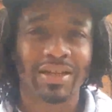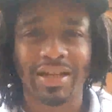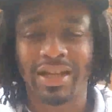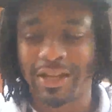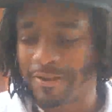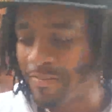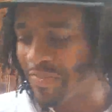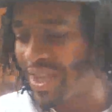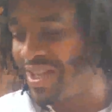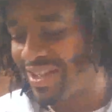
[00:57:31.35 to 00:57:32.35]
And again,
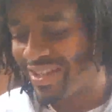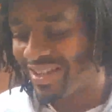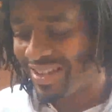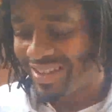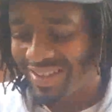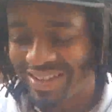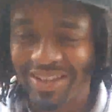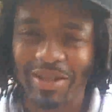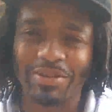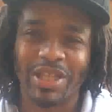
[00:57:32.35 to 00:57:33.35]
you know
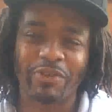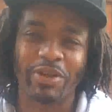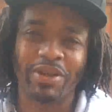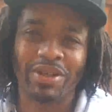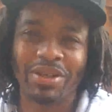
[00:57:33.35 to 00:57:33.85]
what I'm saying,